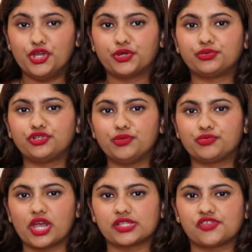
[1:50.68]
Crude oil
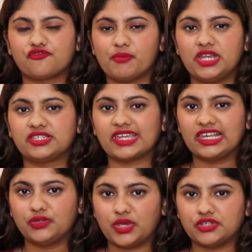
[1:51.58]
prices remained
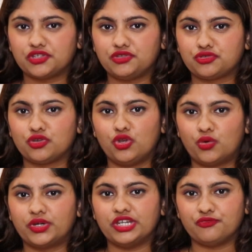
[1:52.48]
elevated due to
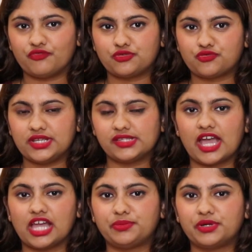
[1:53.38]
lower inventories
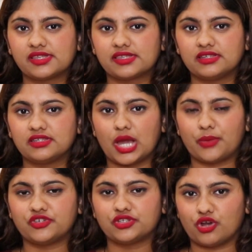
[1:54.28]
and persistent
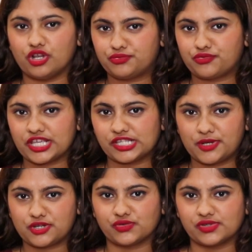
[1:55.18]
upward oil price
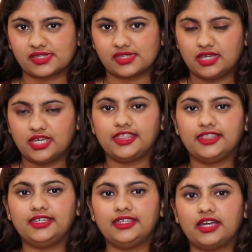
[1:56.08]
pressures.
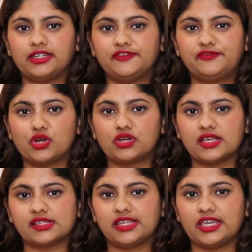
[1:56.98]
The EIA
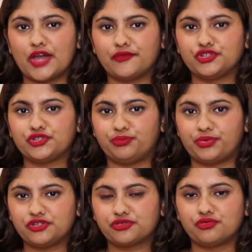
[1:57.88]
forecasts the average
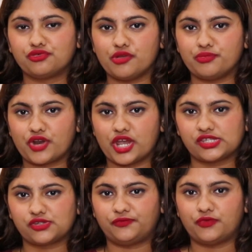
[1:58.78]
Brent crude oil
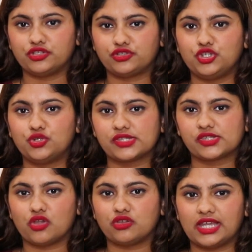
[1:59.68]
price to fall to
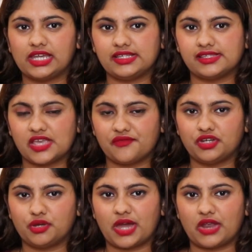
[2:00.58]

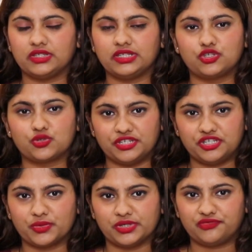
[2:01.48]
US$97 a barrel in
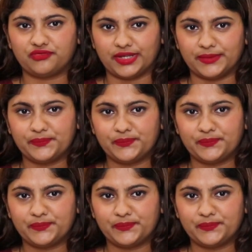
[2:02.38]
2023.